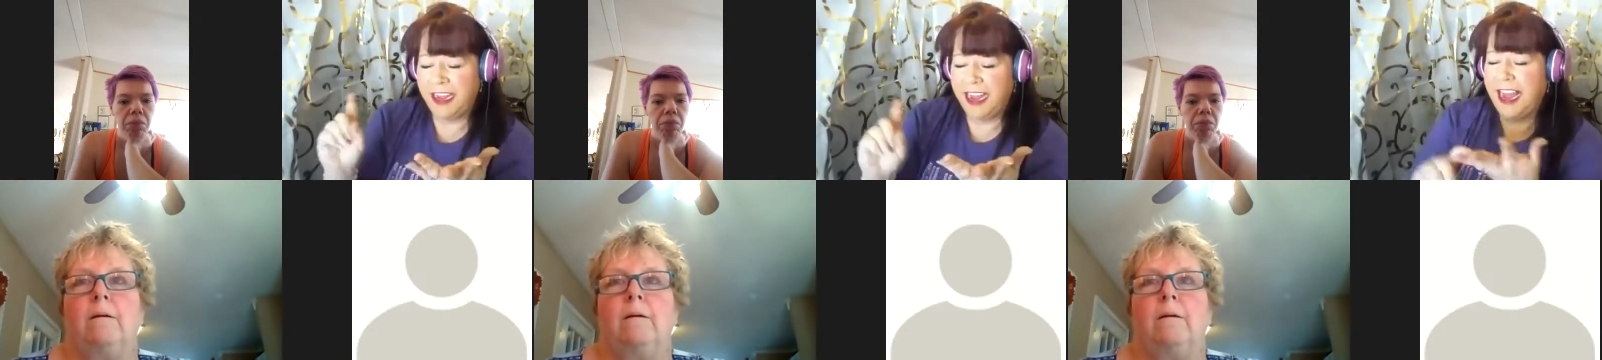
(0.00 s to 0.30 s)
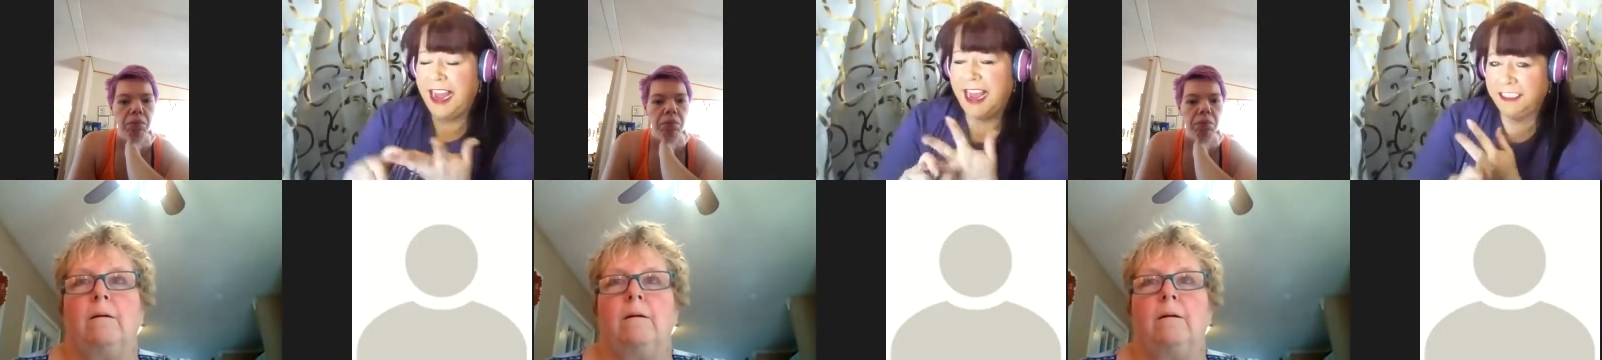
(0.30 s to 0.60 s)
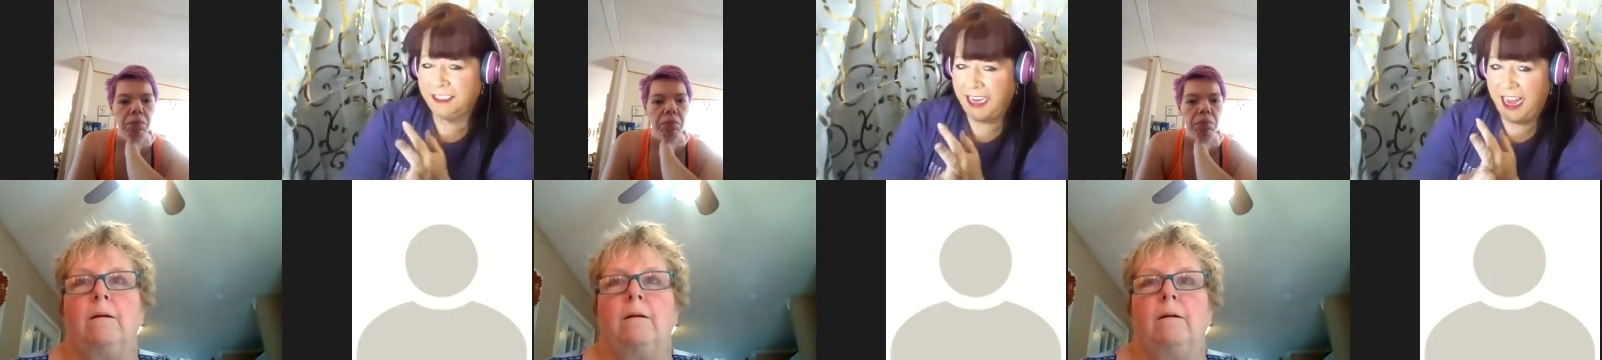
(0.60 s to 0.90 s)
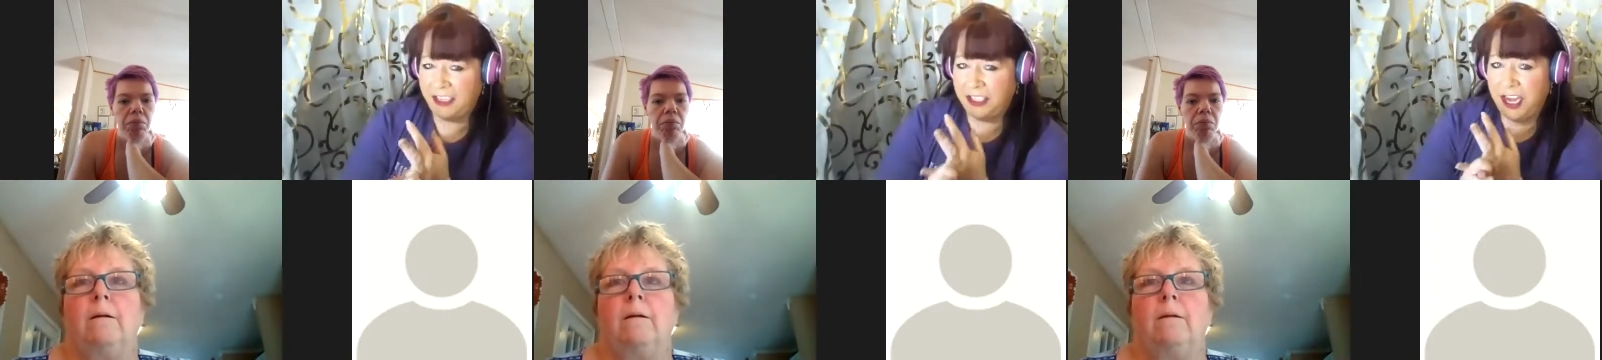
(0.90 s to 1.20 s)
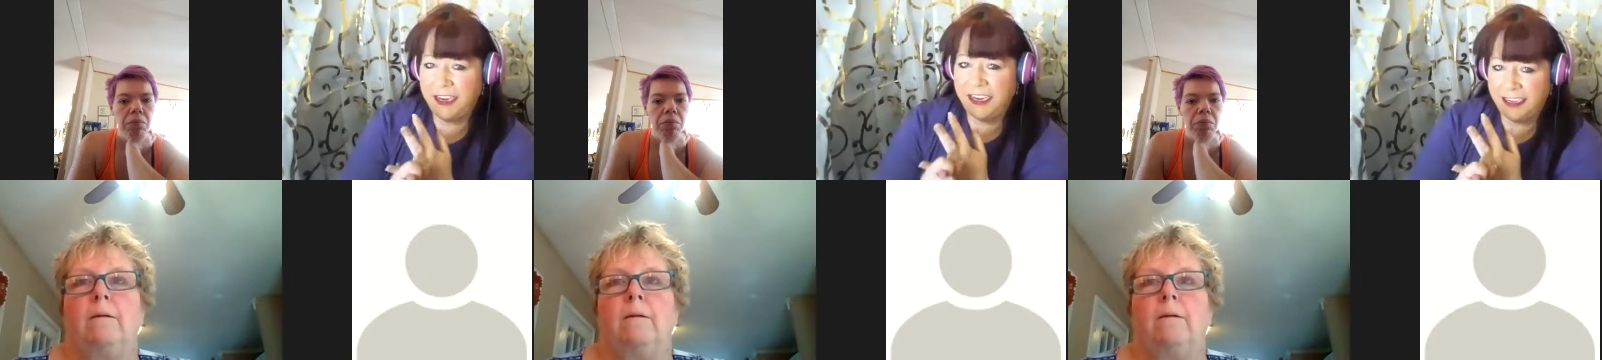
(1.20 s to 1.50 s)
Speaker 1: hashtag Johnny
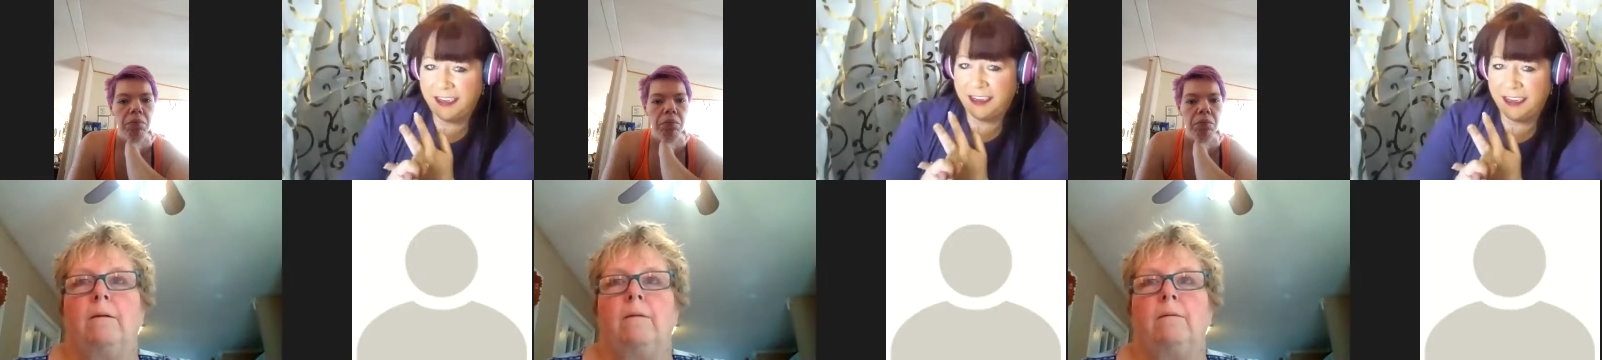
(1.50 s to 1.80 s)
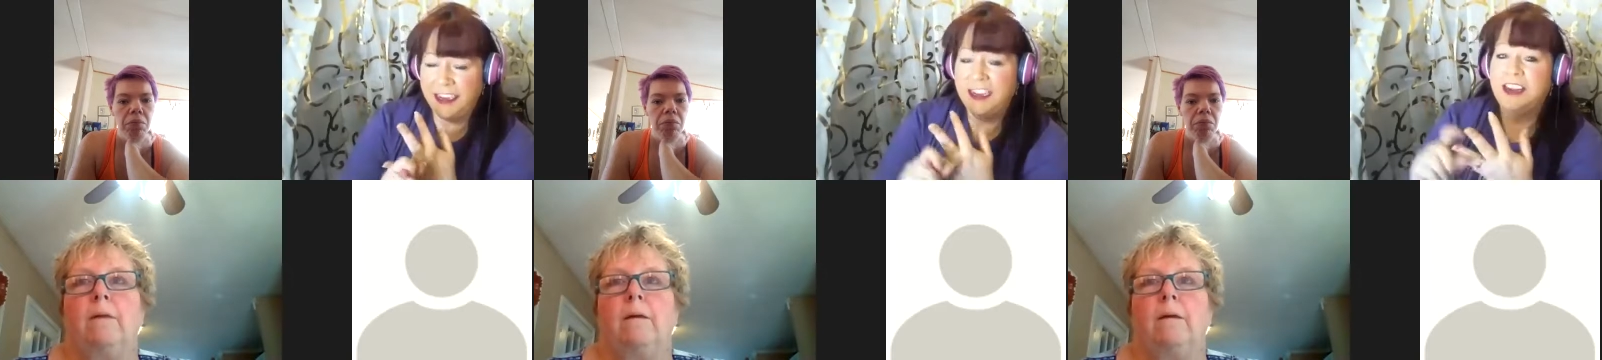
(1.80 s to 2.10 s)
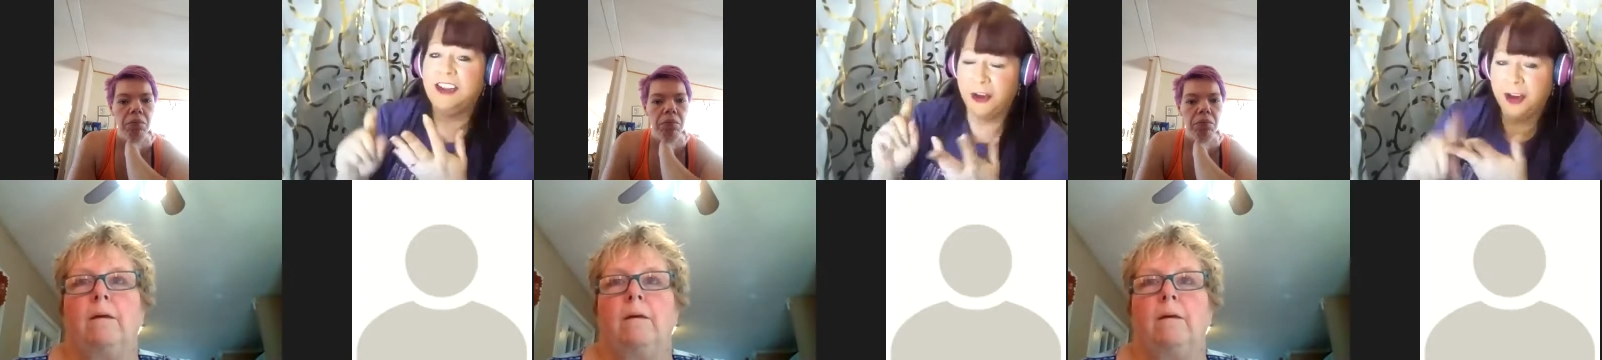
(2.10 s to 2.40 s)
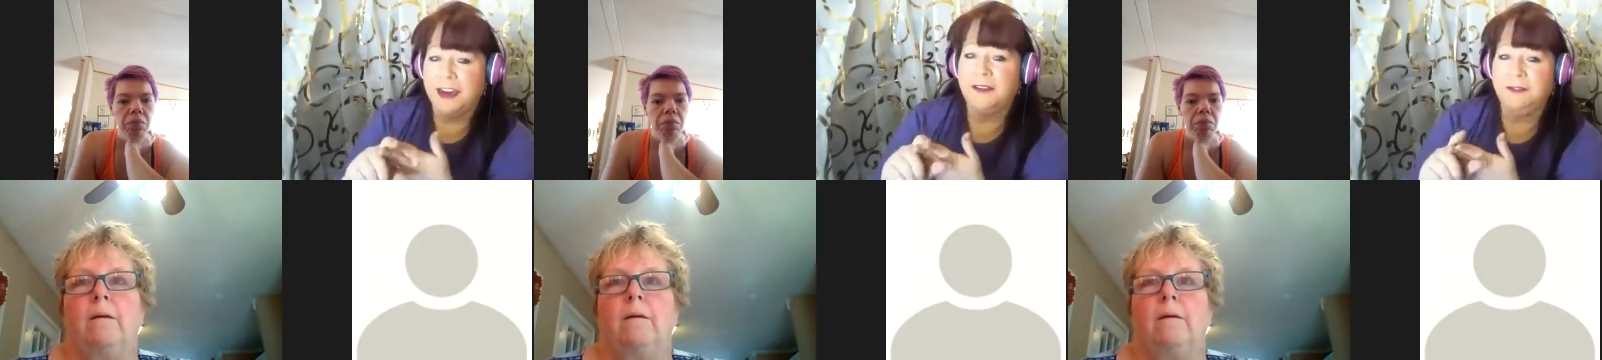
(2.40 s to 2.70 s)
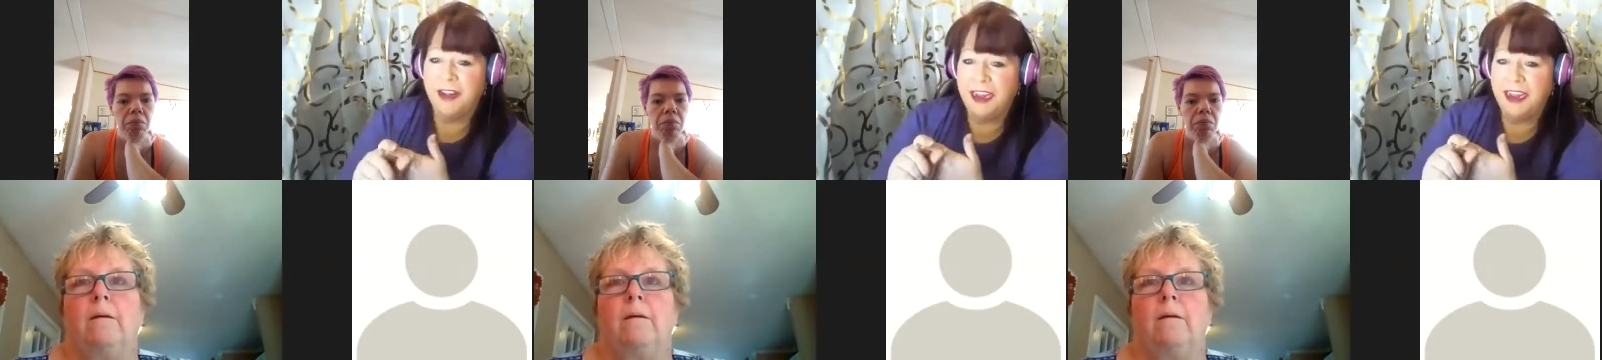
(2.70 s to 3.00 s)
Tillett, you're going to
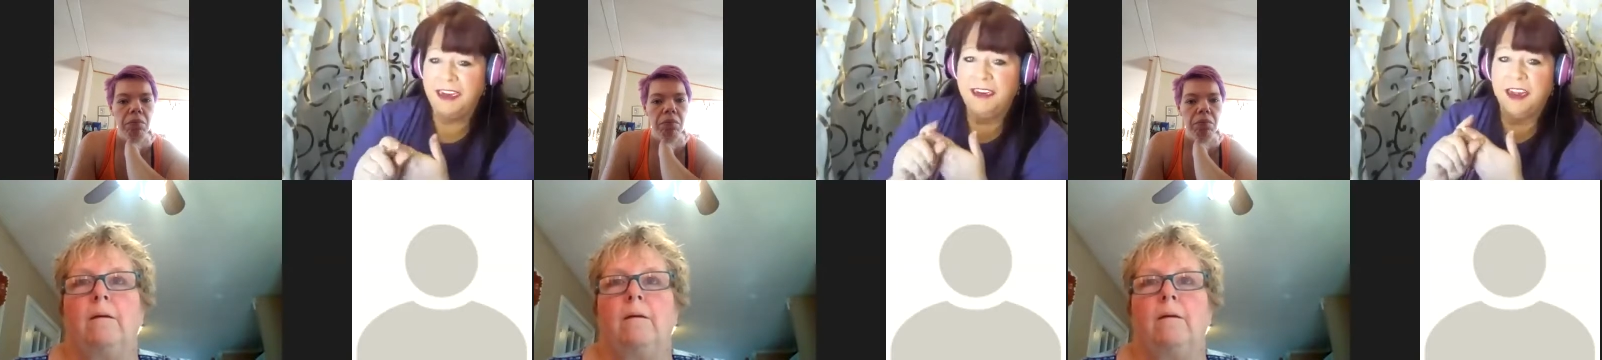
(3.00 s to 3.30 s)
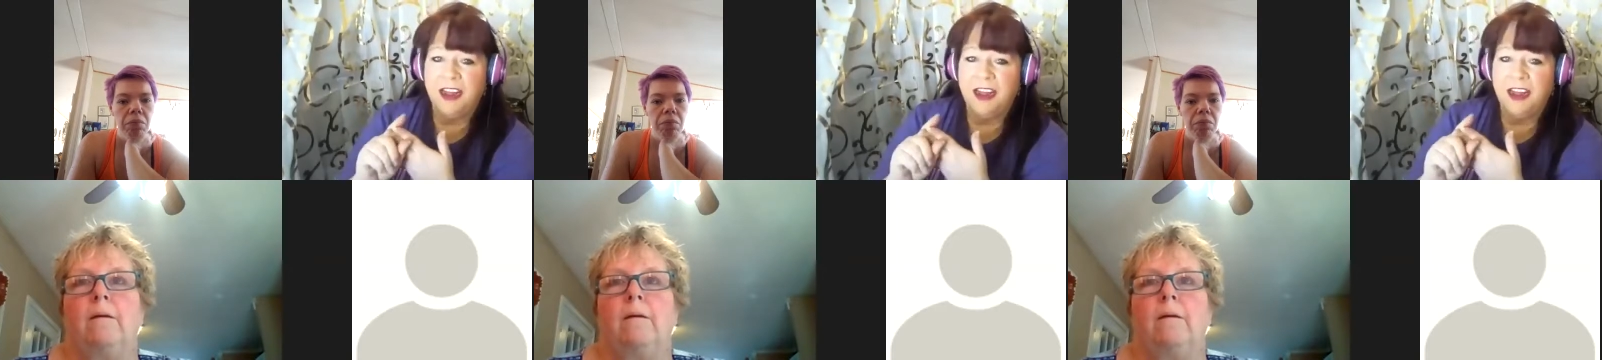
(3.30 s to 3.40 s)
find